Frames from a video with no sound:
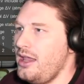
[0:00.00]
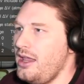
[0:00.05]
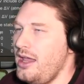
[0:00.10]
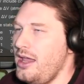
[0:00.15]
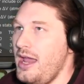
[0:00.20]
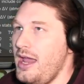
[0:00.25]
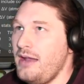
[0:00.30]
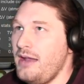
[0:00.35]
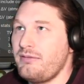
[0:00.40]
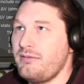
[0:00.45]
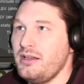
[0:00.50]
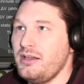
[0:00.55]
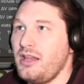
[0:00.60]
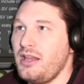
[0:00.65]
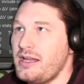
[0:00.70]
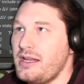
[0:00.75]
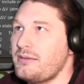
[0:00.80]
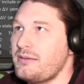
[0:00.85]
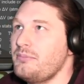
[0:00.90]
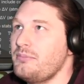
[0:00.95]
every
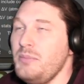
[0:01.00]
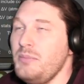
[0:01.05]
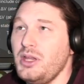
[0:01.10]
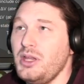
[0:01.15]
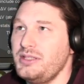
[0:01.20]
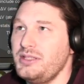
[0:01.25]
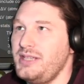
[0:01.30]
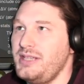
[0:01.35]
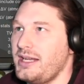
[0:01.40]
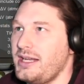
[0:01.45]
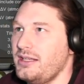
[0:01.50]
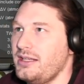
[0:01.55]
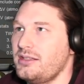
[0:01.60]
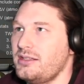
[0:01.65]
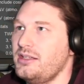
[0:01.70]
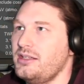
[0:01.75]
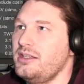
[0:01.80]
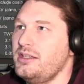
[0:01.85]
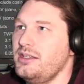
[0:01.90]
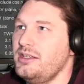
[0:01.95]
millisecond
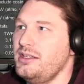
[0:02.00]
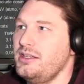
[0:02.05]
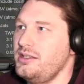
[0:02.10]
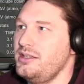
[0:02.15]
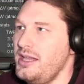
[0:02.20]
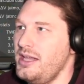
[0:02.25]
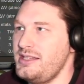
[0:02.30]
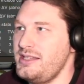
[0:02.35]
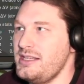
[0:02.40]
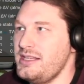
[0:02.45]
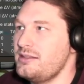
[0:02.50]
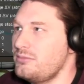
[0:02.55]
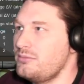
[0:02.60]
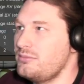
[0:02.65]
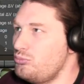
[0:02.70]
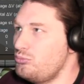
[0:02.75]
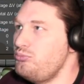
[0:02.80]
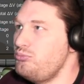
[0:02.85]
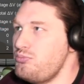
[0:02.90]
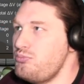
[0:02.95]
as it
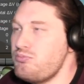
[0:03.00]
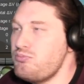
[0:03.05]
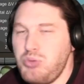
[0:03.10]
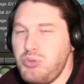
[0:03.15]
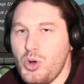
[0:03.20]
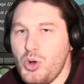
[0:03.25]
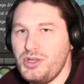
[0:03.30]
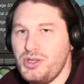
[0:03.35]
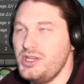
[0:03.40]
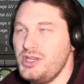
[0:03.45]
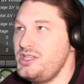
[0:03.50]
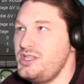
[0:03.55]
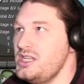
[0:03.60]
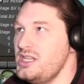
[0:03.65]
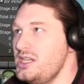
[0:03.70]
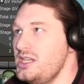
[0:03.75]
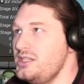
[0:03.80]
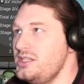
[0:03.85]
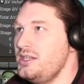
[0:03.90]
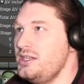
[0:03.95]
pushes it
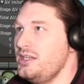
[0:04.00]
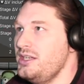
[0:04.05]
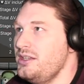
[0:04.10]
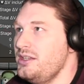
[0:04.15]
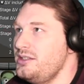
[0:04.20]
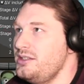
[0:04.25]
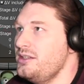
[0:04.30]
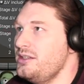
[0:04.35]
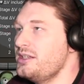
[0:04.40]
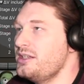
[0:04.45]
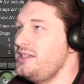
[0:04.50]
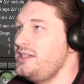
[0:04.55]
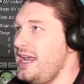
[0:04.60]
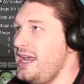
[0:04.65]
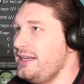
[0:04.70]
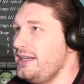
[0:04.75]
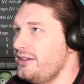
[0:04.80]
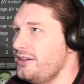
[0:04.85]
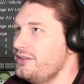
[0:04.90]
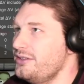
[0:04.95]
into the
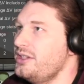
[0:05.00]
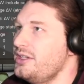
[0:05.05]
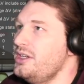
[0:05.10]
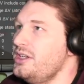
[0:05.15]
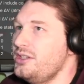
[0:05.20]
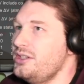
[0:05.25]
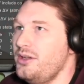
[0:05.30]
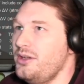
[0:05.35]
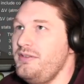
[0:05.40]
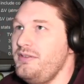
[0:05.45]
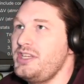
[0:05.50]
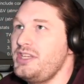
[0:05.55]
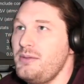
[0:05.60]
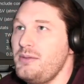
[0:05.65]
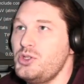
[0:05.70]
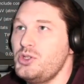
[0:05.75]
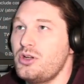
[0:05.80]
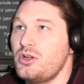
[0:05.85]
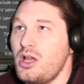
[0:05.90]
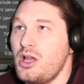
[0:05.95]
containers. So every time
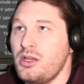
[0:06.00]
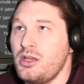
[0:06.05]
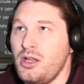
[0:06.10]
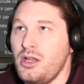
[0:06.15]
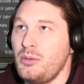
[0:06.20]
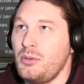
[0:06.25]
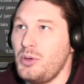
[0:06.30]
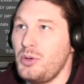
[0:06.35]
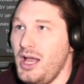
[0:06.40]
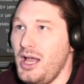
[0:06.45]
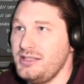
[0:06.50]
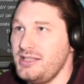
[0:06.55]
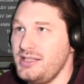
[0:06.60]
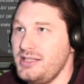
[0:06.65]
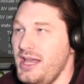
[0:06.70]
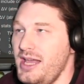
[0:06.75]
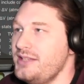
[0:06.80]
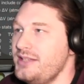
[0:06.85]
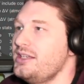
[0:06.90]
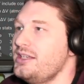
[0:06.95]
you turn on another
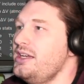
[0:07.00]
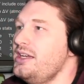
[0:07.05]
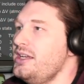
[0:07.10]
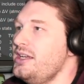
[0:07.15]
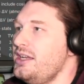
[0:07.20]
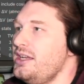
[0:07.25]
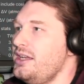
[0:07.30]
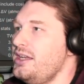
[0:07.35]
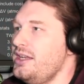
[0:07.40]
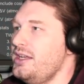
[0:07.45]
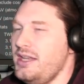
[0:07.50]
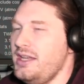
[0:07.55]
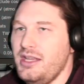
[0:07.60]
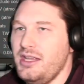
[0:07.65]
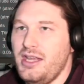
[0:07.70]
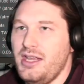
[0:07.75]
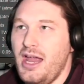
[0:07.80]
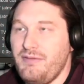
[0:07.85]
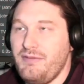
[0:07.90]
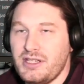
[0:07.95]
process,
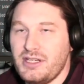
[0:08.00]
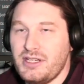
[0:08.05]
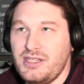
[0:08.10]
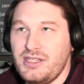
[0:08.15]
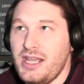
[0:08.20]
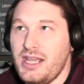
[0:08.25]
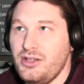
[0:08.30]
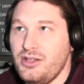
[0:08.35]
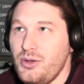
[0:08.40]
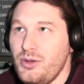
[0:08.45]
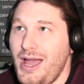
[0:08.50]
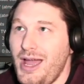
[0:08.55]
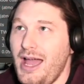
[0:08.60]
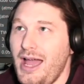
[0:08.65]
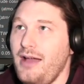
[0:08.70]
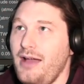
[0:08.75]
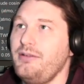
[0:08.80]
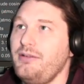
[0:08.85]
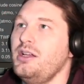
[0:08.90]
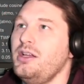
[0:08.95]
every container you
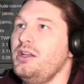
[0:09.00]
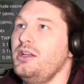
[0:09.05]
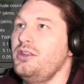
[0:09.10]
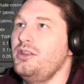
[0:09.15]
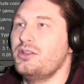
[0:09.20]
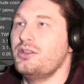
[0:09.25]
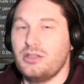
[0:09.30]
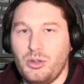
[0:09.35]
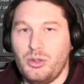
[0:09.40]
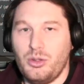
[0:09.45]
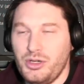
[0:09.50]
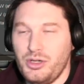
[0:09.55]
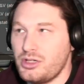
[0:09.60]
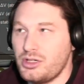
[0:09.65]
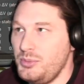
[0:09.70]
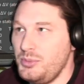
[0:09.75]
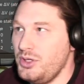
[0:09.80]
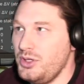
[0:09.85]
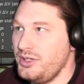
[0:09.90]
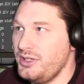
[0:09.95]
have, the slower your
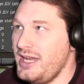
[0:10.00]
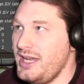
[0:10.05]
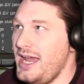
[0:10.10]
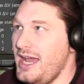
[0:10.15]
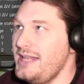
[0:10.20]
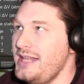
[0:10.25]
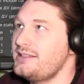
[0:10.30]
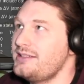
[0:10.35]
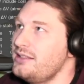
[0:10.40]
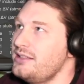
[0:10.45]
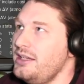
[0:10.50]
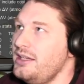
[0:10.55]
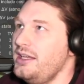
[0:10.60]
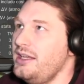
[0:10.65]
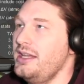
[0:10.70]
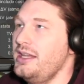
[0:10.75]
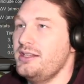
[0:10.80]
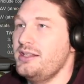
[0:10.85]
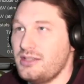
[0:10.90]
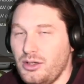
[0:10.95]
computer gets,
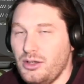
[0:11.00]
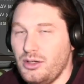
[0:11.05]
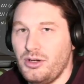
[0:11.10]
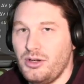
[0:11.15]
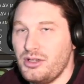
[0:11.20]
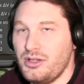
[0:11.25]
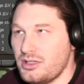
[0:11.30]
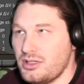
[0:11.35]
and the slower.